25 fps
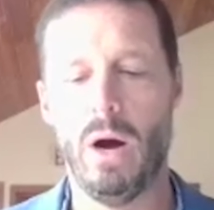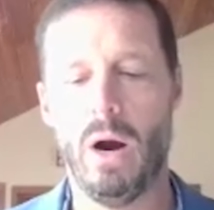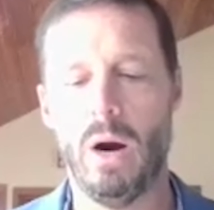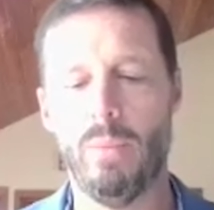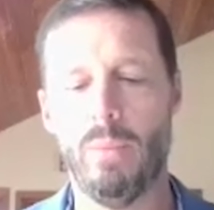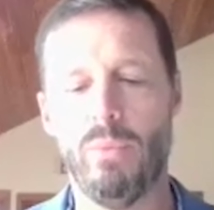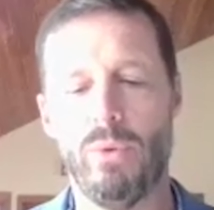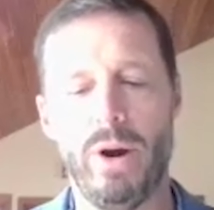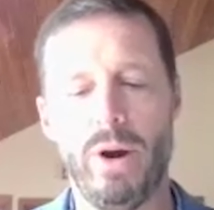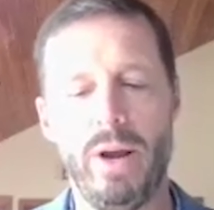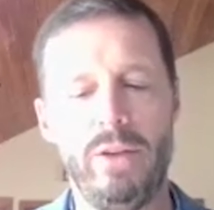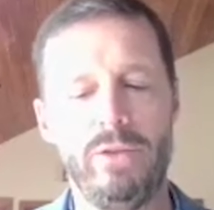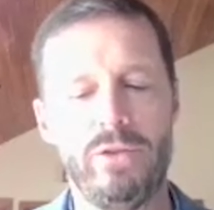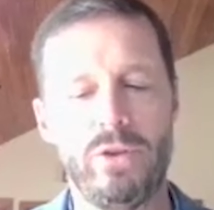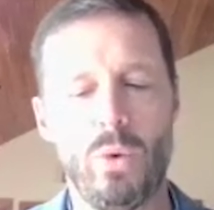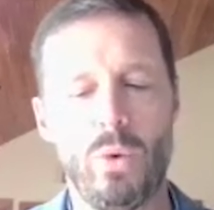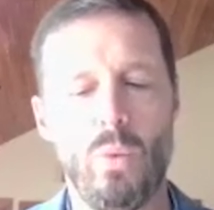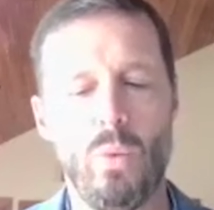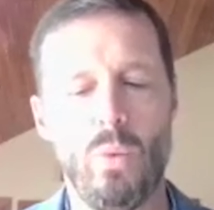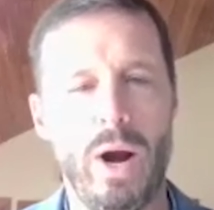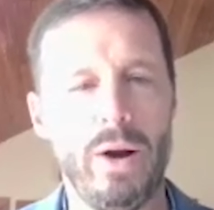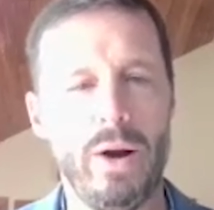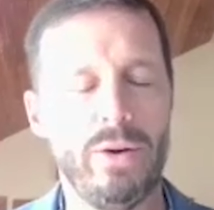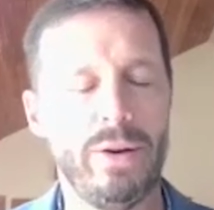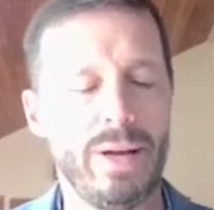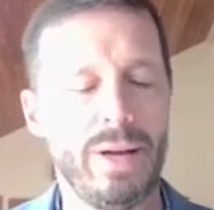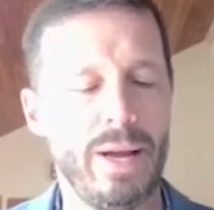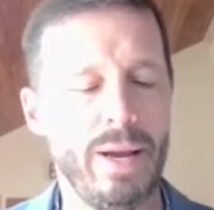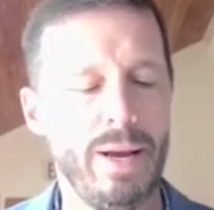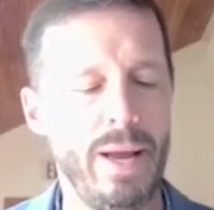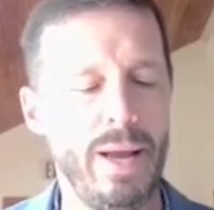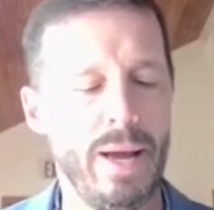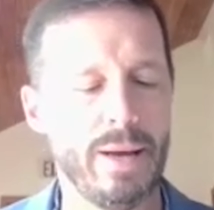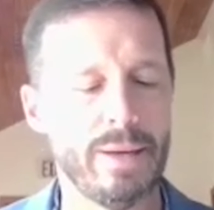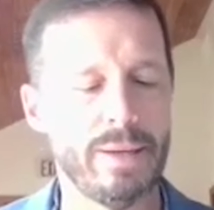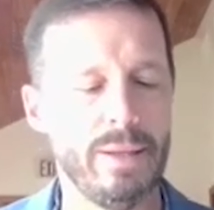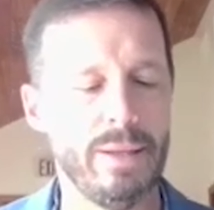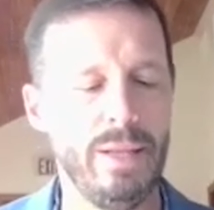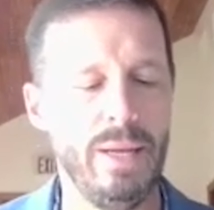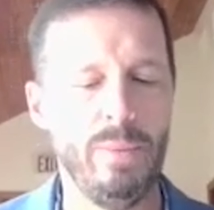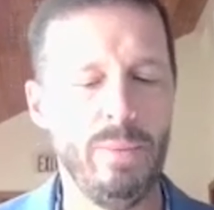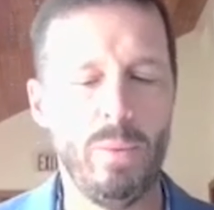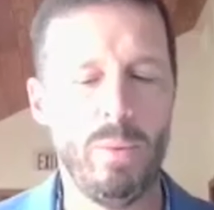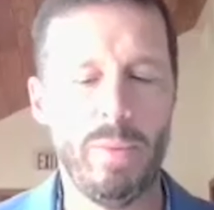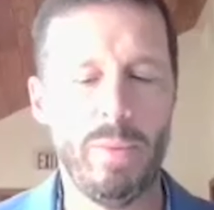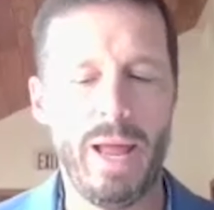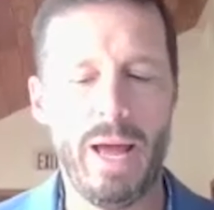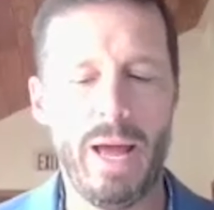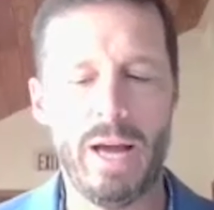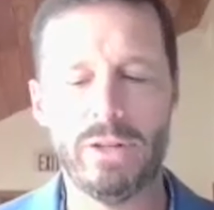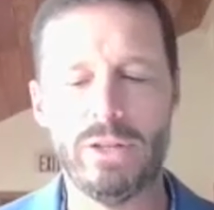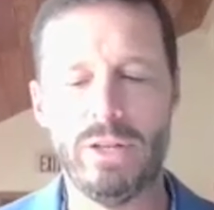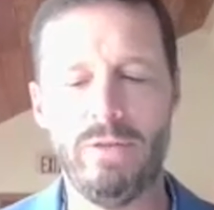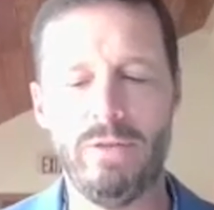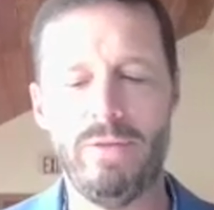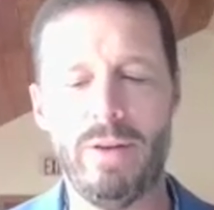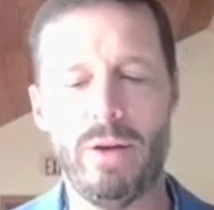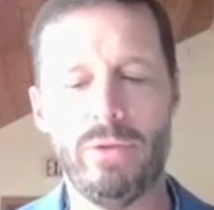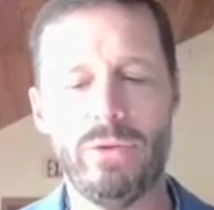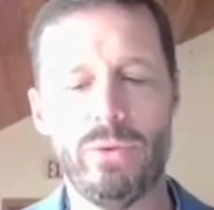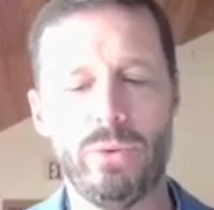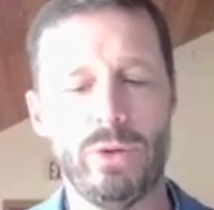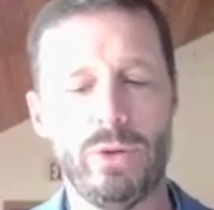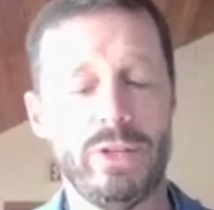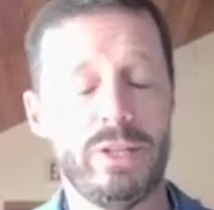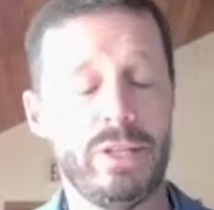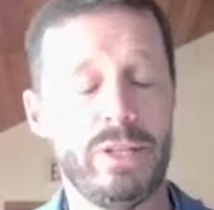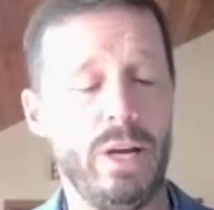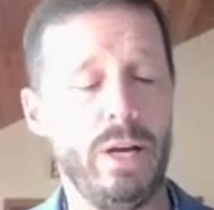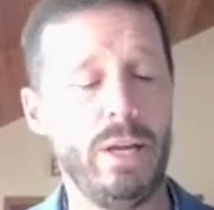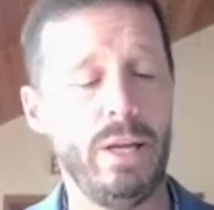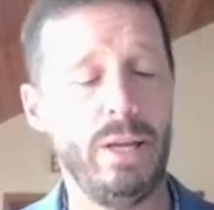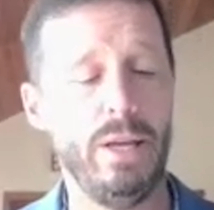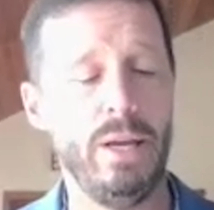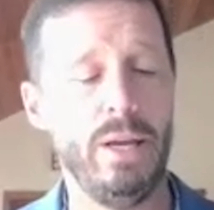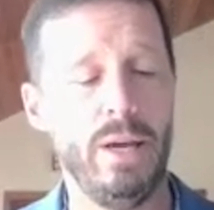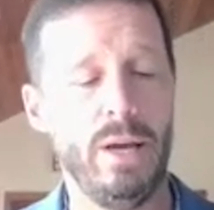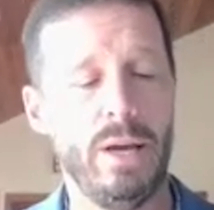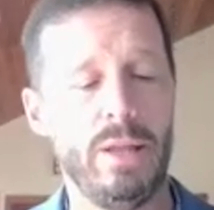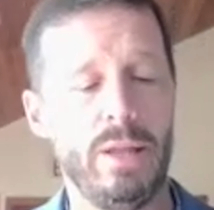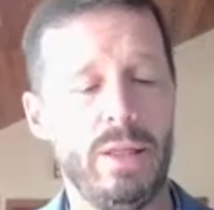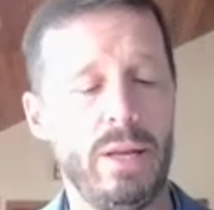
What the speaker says: our brains are wired to connect. Lieberman actually found through a study